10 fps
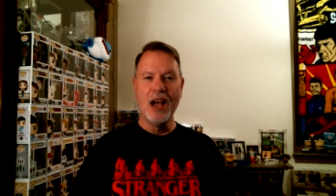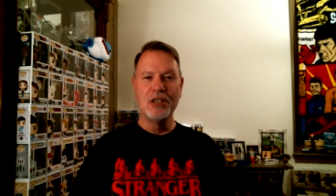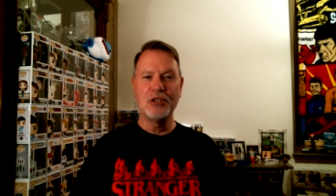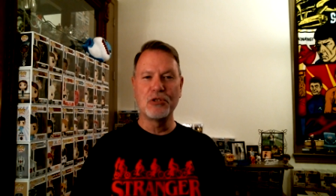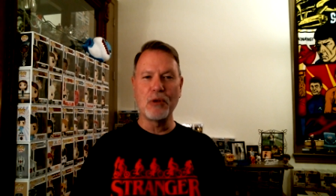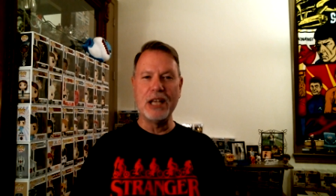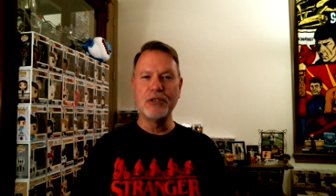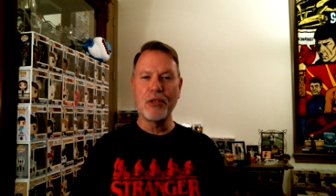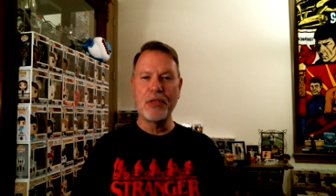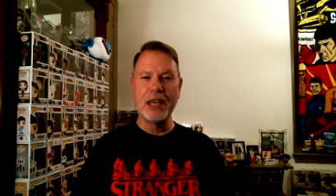
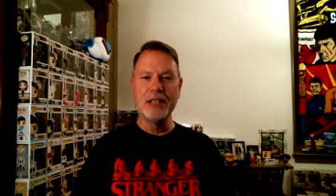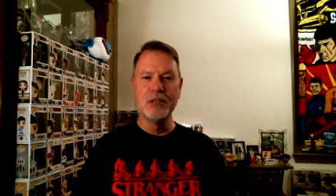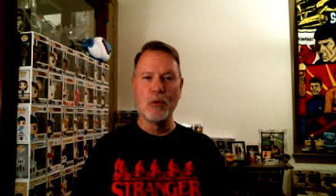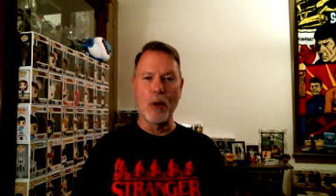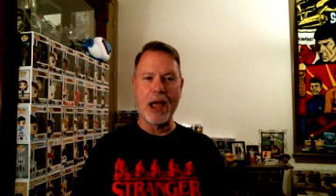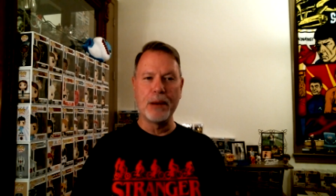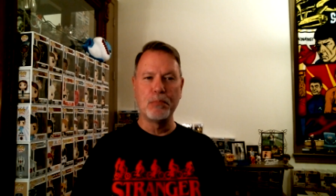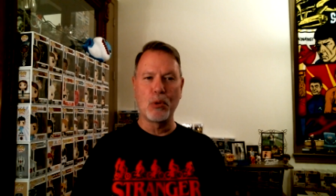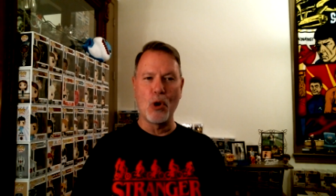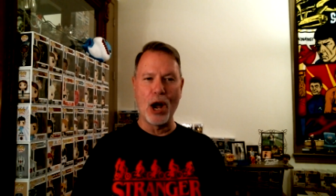Stranger Things
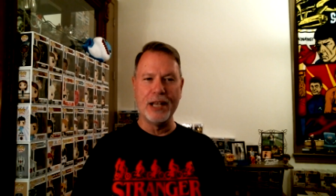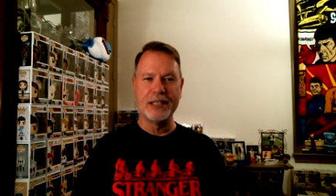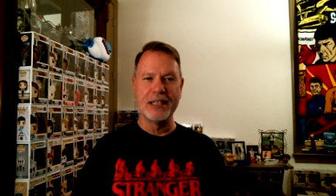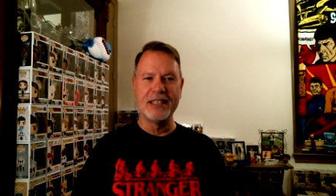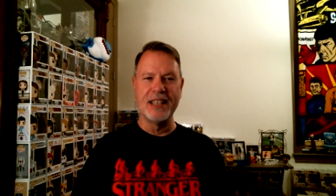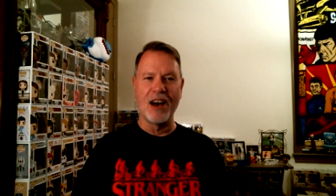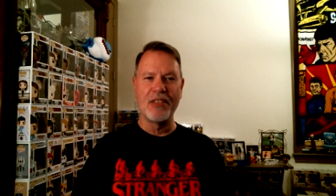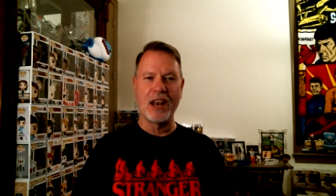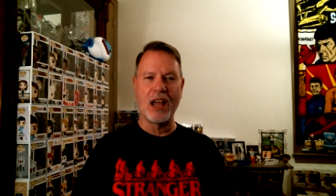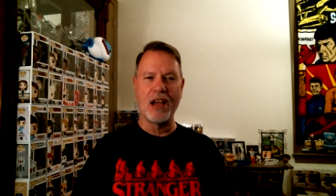grand prizes now
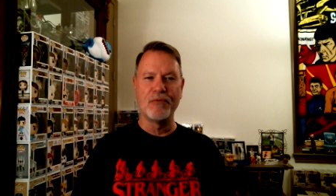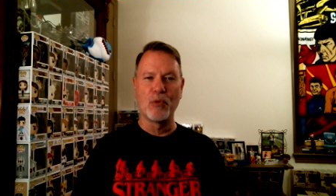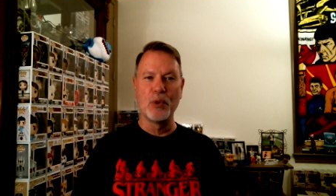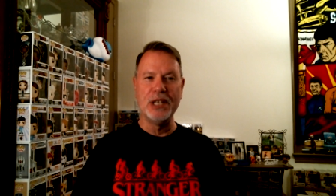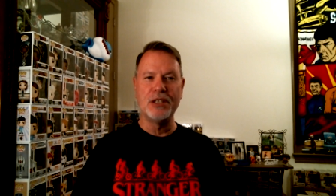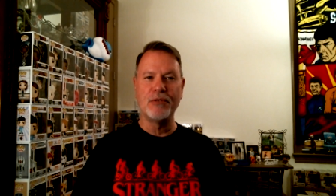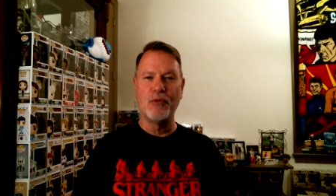that I have reached